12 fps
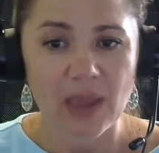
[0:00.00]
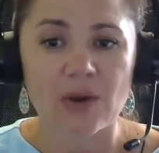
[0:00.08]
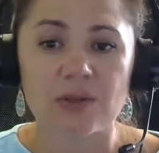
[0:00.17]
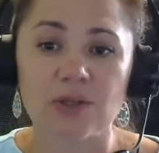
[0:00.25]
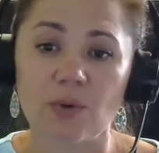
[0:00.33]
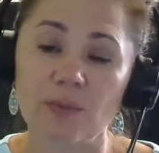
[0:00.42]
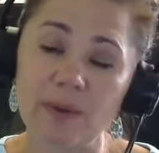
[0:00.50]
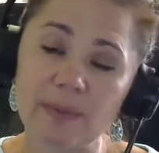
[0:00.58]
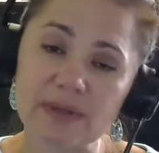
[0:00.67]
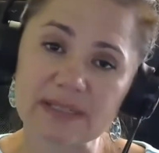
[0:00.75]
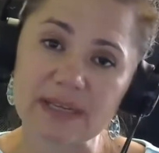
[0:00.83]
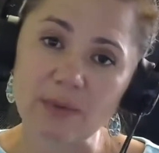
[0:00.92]
So when
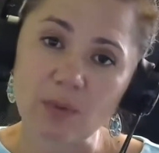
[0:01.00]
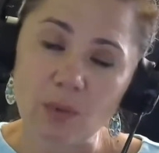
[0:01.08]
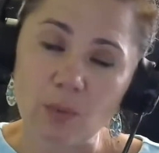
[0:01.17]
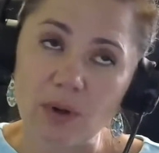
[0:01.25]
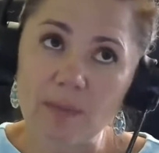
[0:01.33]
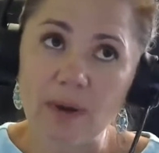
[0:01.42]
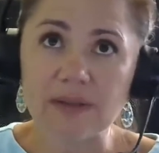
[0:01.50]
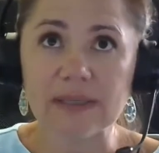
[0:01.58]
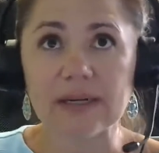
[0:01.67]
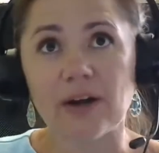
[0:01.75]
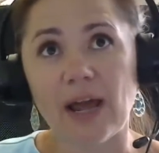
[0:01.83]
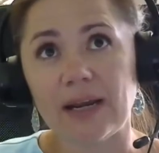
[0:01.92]
people say, well, what about the
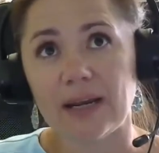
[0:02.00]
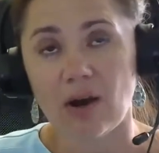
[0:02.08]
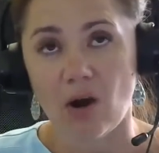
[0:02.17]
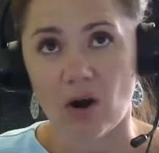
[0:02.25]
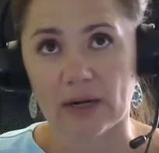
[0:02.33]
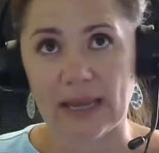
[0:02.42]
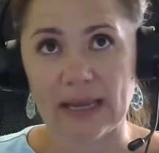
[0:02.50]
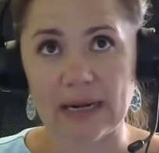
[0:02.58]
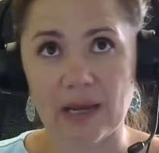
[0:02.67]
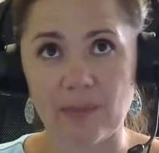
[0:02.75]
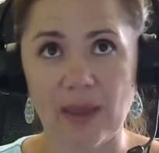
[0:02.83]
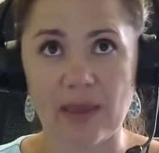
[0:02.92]
credit card? Can
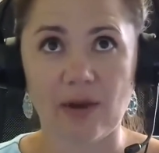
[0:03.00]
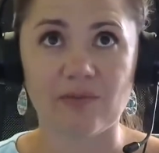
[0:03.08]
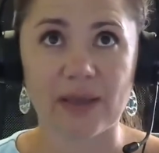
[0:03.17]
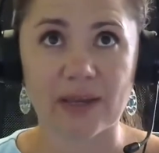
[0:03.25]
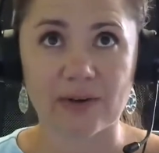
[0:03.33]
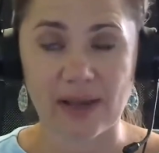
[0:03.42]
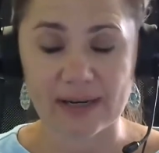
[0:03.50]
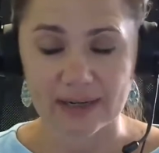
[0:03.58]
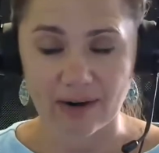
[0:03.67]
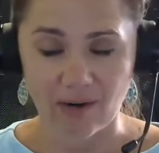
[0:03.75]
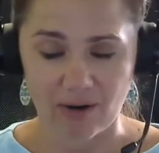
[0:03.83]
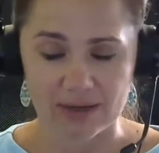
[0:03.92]
I pay off my credit
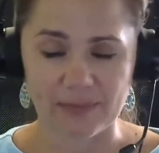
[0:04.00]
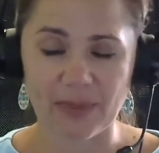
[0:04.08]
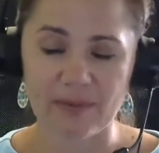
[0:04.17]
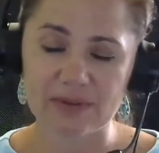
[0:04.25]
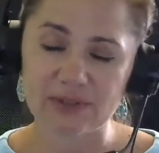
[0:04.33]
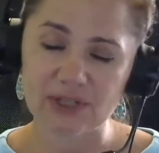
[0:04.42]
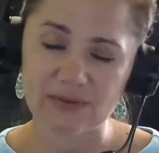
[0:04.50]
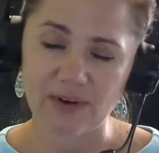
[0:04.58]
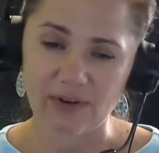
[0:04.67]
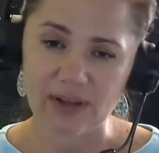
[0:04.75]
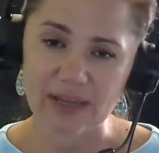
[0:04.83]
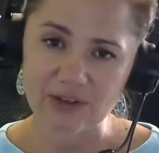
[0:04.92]
card? It was just
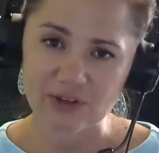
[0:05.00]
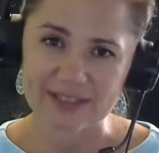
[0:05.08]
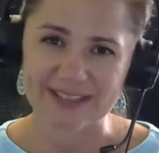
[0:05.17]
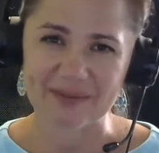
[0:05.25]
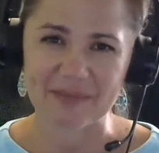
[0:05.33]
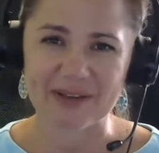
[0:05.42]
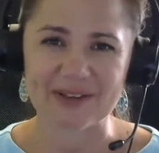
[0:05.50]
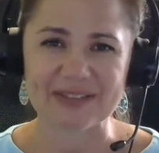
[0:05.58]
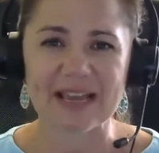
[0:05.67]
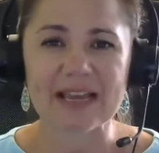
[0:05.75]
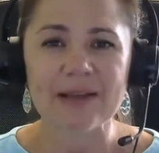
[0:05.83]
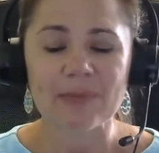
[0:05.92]
very interesting, because
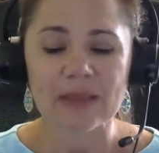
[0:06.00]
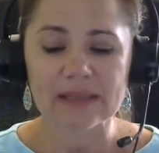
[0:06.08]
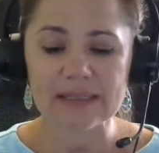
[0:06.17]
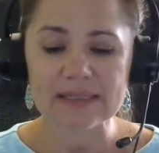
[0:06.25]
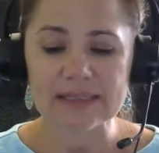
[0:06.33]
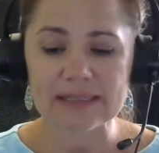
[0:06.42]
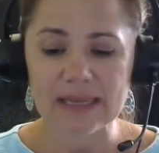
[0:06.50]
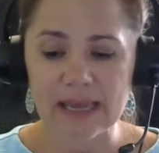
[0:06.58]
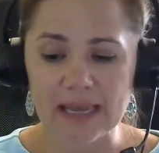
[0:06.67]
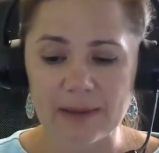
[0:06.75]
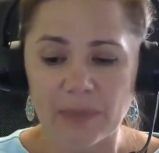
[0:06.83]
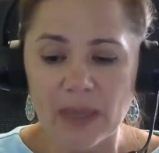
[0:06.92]
let's
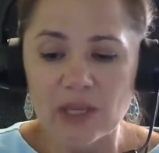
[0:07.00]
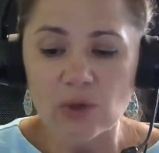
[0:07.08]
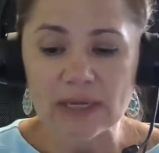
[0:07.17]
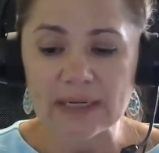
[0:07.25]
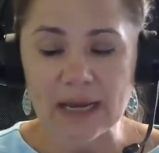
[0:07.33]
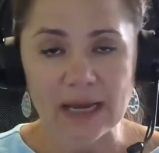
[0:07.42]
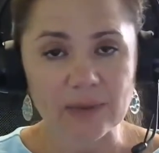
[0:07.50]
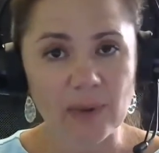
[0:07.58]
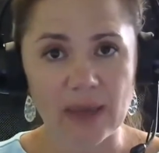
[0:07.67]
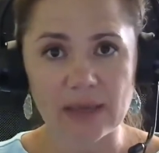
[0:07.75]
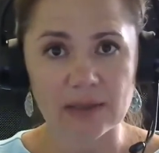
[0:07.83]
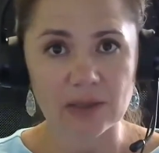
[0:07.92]
say you cannot
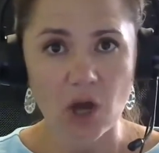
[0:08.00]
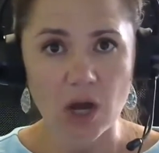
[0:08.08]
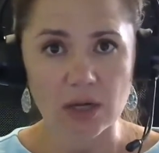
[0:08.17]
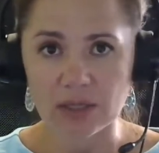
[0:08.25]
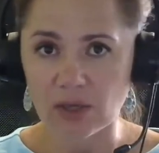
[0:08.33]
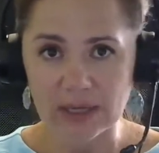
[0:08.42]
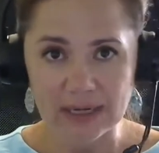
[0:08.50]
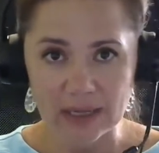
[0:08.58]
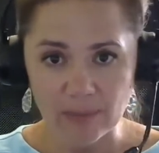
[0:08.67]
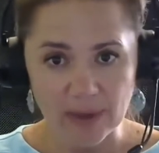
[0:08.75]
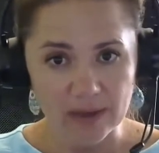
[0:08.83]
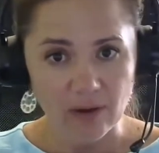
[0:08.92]
pay
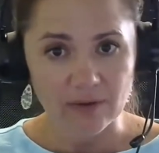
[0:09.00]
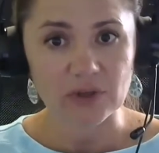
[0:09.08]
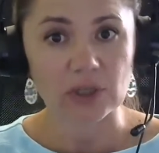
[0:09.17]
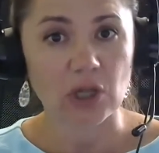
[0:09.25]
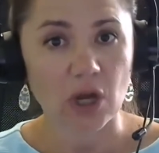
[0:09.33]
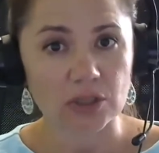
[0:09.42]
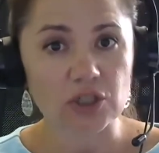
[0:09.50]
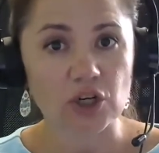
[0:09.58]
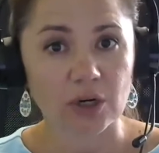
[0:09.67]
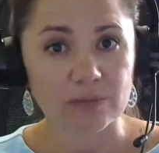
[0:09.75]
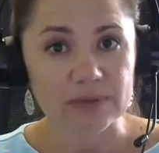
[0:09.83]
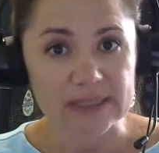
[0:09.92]
off your
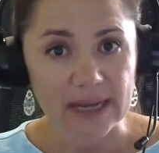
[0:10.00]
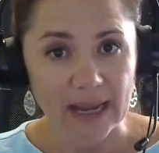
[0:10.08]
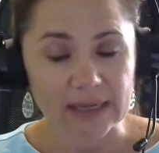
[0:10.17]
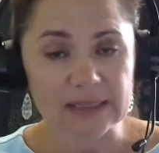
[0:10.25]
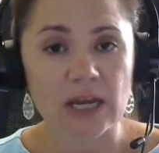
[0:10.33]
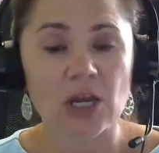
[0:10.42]
long-term debt,